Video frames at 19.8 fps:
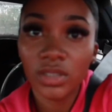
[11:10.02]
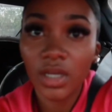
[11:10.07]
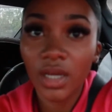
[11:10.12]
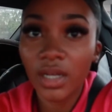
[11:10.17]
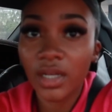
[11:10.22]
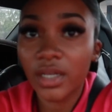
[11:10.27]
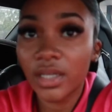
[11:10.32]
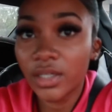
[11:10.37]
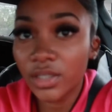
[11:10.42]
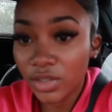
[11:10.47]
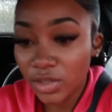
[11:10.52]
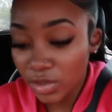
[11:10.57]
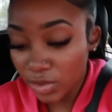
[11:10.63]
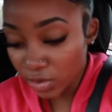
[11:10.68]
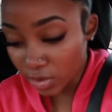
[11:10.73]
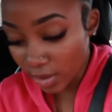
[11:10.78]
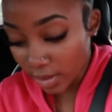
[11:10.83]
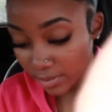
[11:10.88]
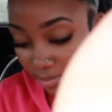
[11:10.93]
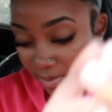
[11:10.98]
got an energy
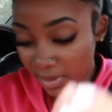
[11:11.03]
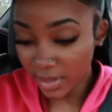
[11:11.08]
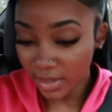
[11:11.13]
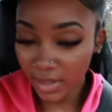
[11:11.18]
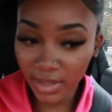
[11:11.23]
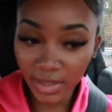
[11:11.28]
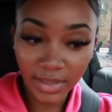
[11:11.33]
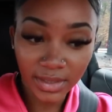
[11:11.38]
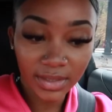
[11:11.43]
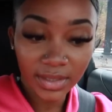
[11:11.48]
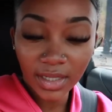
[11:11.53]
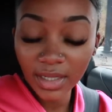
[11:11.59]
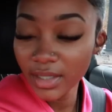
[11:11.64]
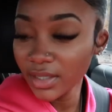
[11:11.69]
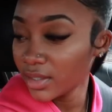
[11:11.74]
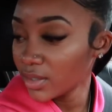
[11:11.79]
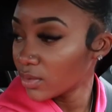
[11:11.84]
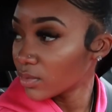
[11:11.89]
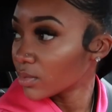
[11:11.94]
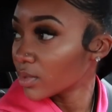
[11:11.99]
drink because I
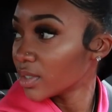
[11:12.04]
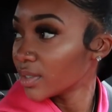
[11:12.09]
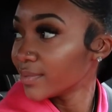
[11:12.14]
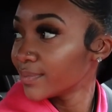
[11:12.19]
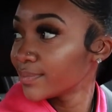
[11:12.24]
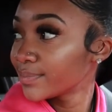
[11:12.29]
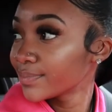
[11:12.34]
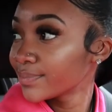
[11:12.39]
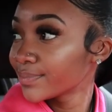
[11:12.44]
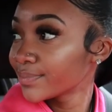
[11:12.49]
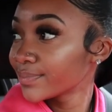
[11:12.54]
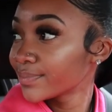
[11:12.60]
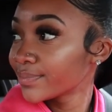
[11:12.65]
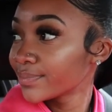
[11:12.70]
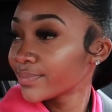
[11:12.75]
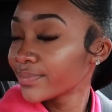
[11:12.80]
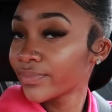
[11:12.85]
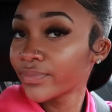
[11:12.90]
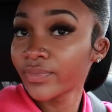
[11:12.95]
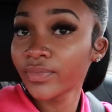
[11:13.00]
need one.
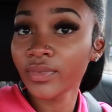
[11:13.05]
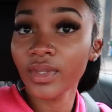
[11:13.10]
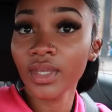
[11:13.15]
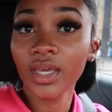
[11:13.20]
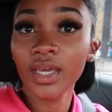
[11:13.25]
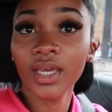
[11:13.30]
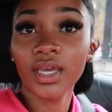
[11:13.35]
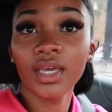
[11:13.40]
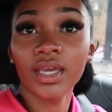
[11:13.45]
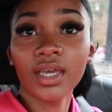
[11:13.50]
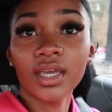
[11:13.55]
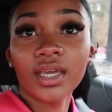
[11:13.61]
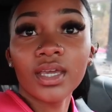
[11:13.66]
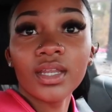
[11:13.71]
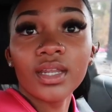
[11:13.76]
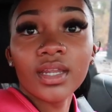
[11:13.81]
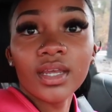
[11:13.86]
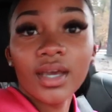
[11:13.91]
And